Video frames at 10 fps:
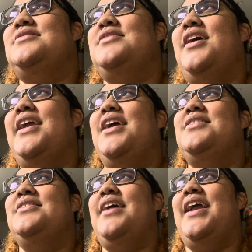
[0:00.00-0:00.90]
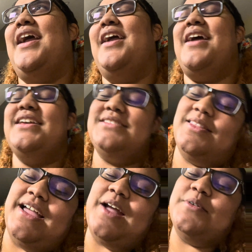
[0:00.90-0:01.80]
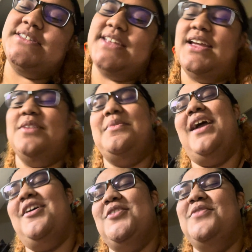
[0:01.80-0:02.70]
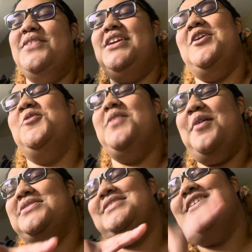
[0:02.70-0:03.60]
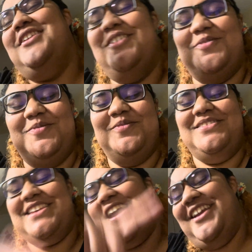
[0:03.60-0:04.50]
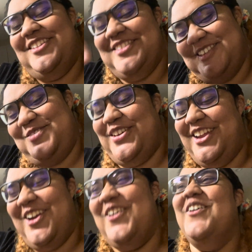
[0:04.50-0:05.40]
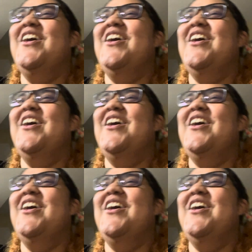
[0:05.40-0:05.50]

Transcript: again, like I was saying in my other video, I was gonna say in this video,